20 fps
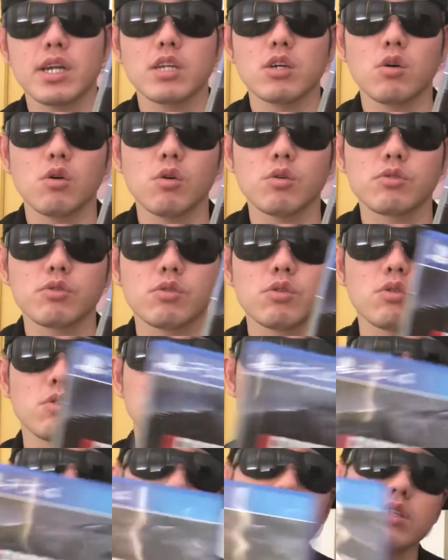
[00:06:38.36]
also
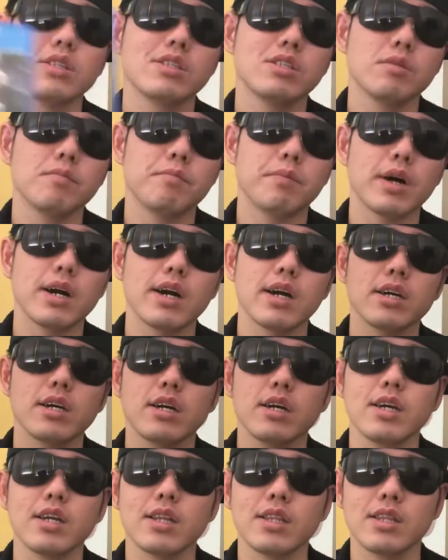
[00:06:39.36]
to buy
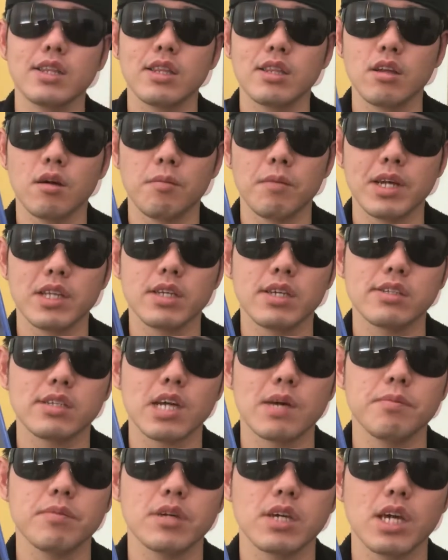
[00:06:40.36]
like this
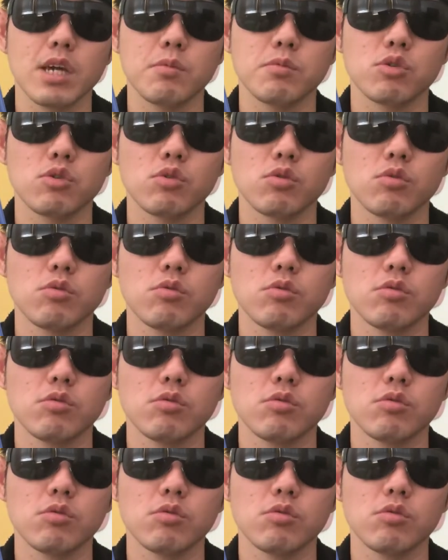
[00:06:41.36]
type of game too,